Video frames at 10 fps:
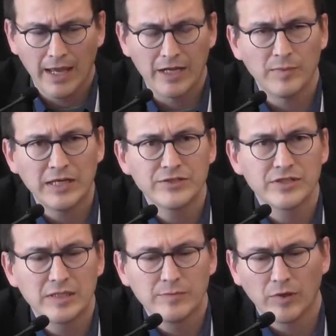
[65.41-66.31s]
And the main
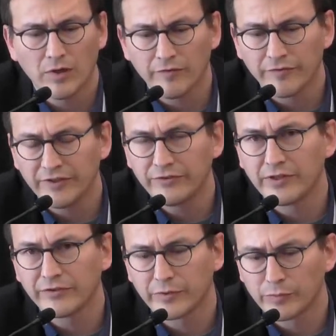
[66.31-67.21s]
theme of this
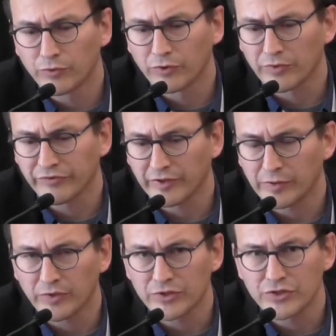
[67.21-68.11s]
year's report was very
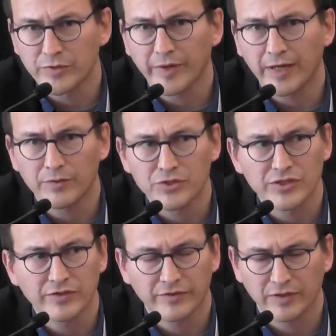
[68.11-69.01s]
much the power
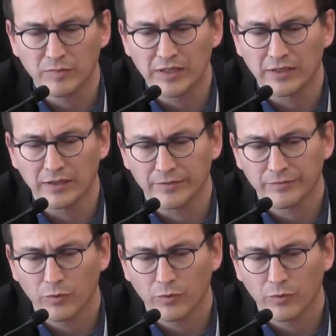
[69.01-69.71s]
shift in media.